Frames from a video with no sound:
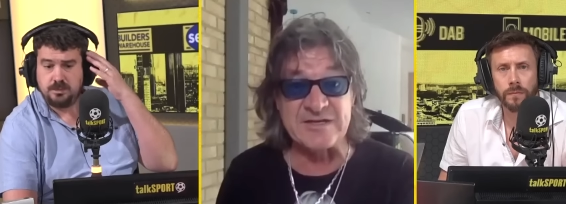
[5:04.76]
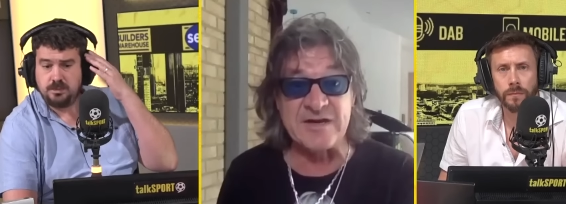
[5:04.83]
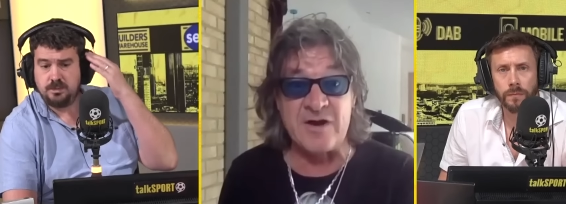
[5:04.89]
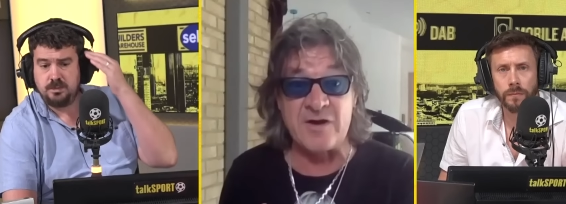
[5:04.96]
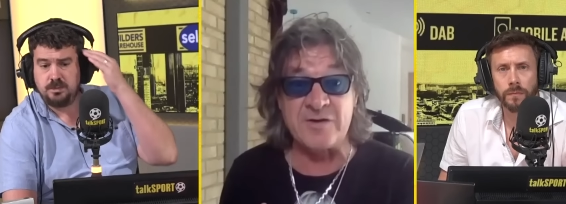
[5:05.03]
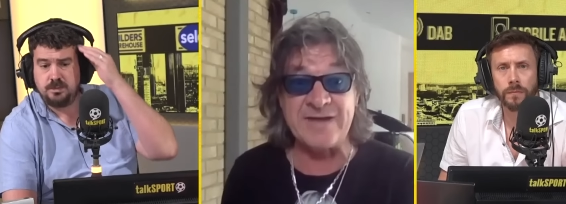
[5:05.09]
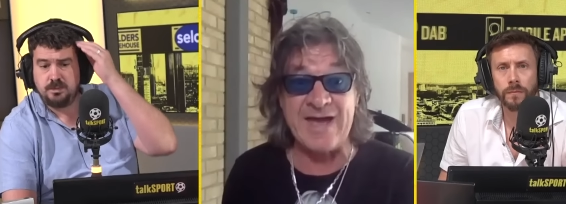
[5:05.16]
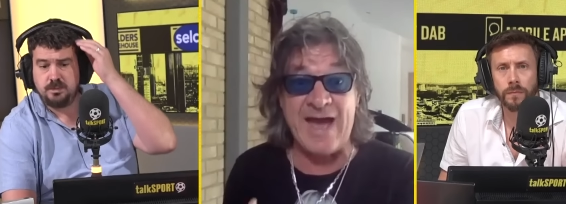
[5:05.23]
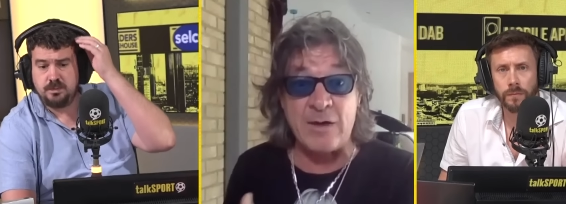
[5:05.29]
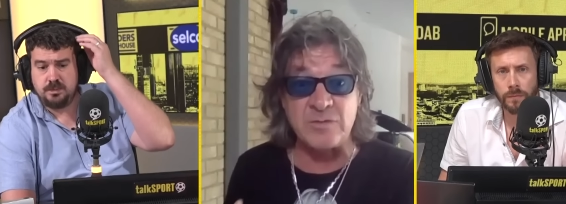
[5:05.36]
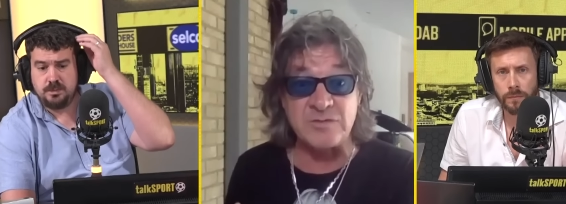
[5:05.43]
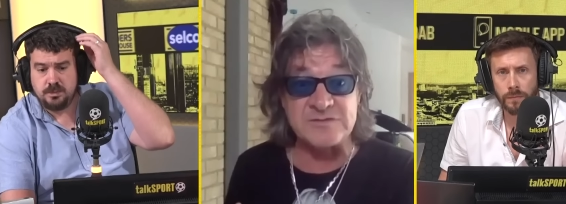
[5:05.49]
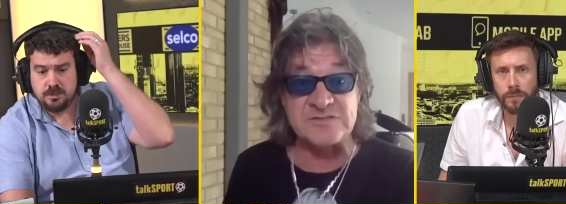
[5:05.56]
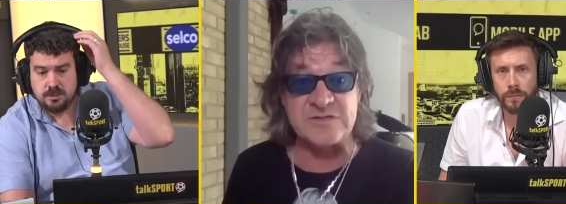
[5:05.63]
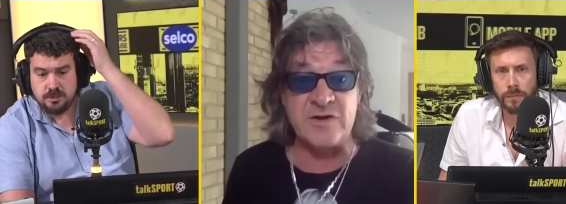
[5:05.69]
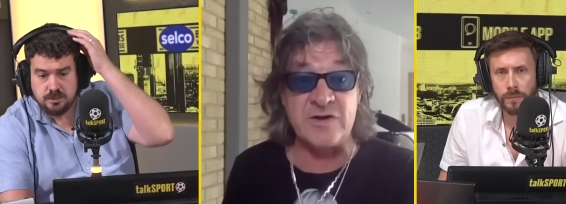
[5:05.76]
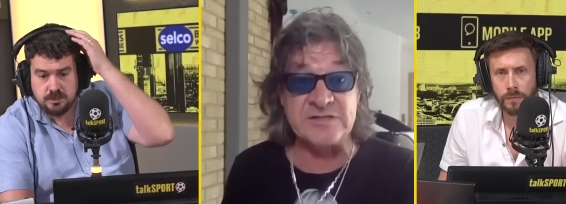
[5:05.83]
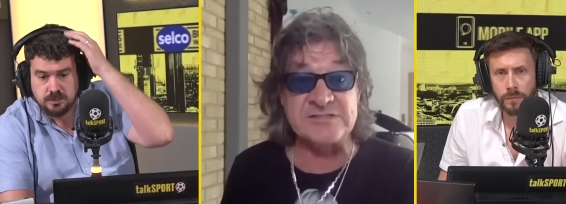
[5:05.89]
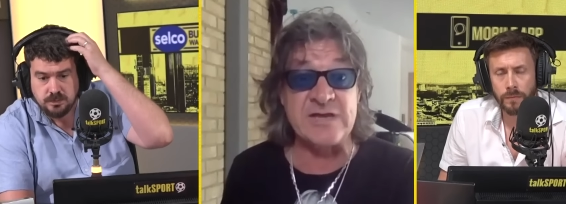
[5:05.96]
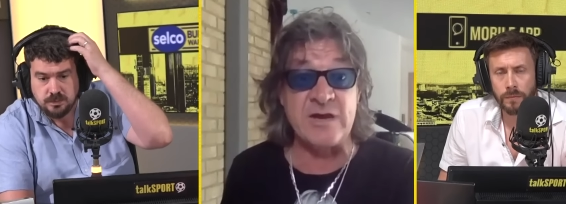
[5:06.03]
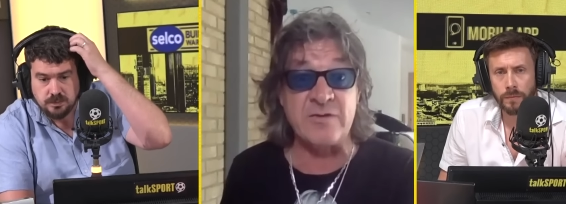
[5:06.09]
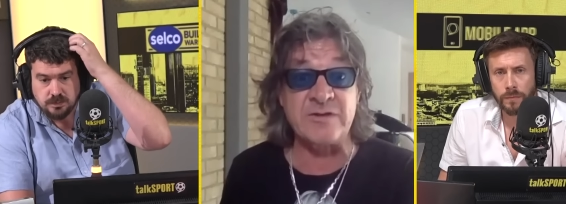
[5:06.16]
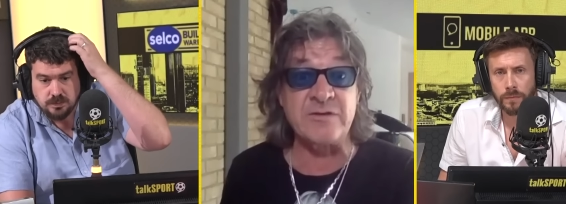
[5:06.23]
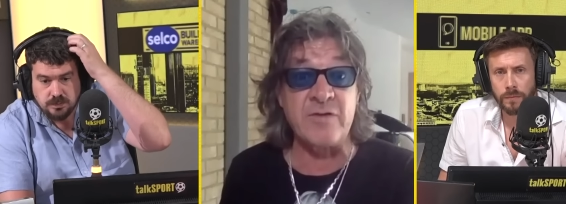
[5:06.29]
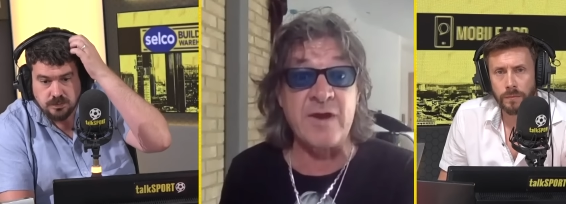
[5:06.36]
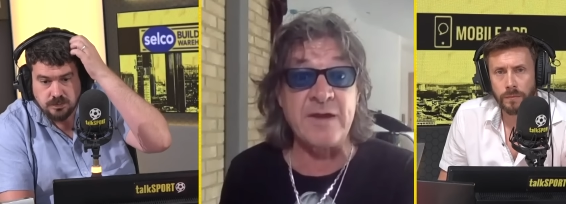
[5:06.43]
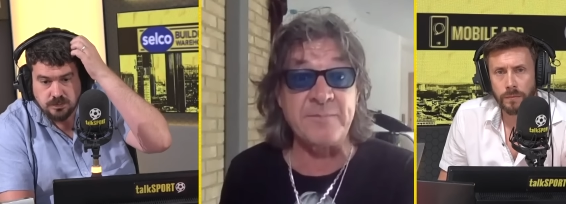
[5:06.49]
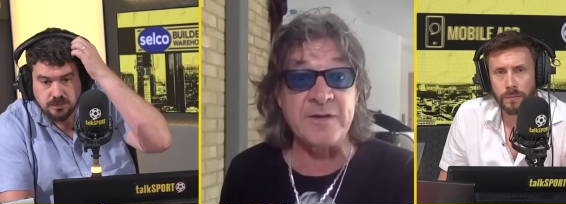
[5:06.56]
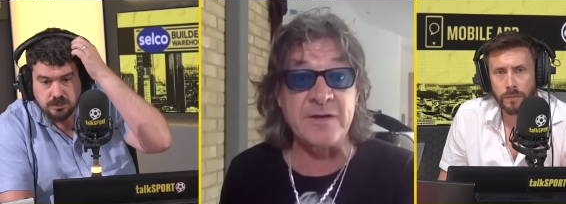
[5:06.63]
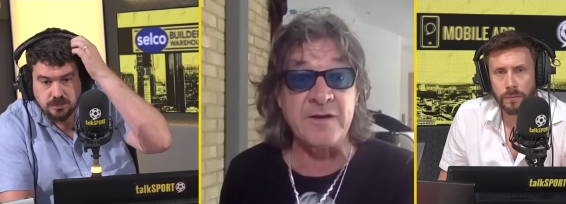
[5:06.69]
Speaker 1: card outside Saudi
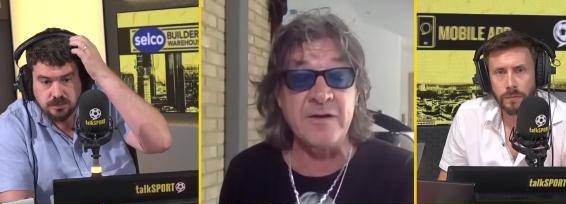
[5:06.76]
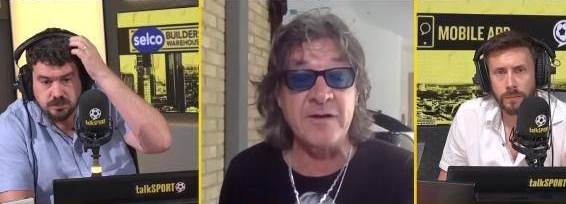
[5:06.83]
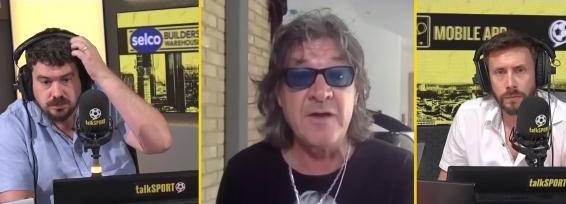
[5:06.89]
Arabia.